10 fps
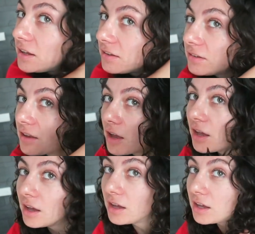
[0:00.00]
is
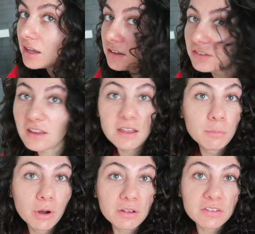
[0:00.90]

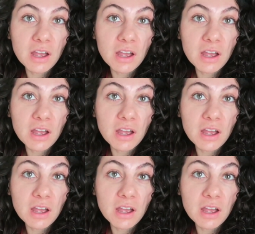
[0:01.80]
insane balls.